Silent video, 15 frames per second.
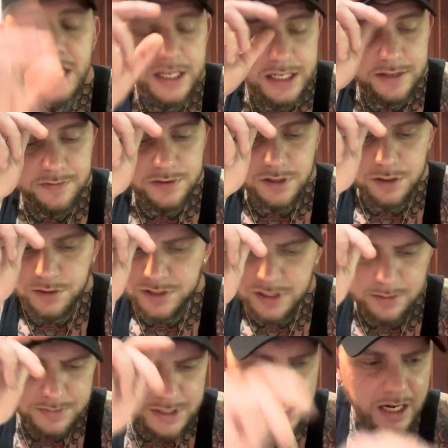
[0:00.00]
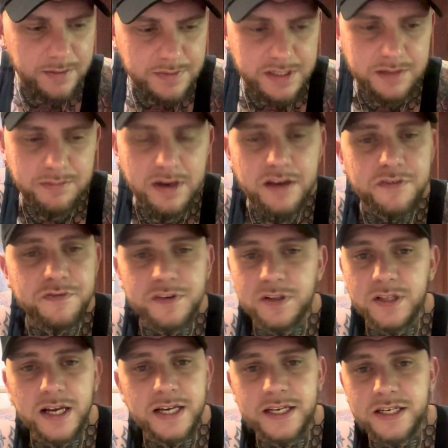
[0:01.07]
And even though sometimes it may feel
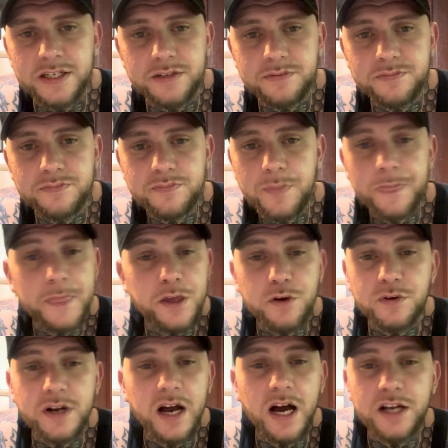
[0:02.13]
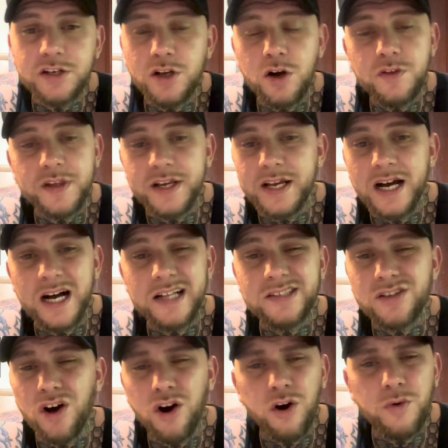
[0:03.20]
like it, you're not. Know that God's
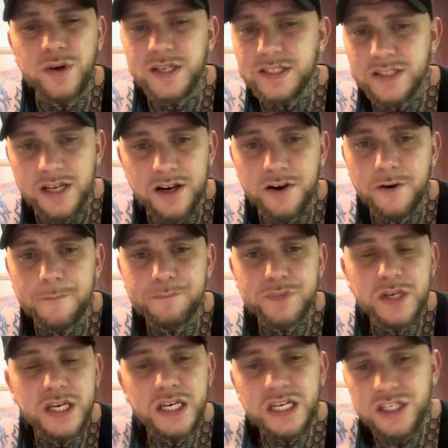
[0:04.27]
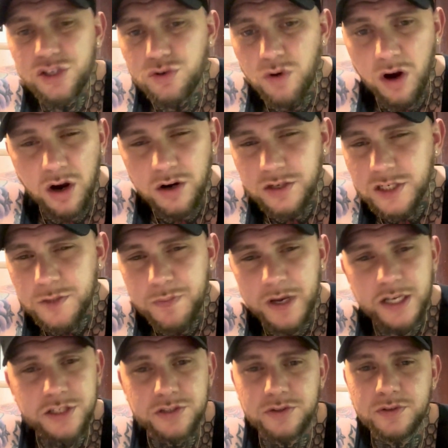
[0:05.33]
always there. You are
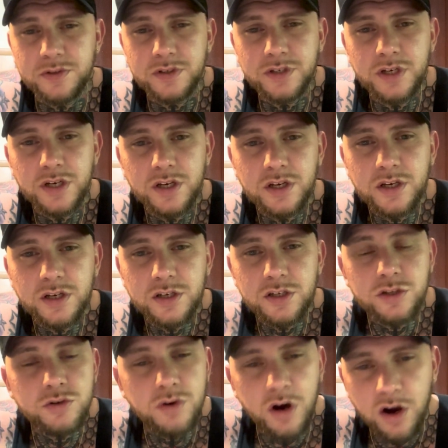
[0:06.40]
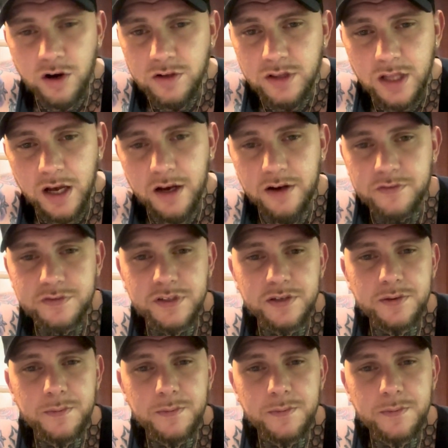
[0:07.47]
special. You are loved.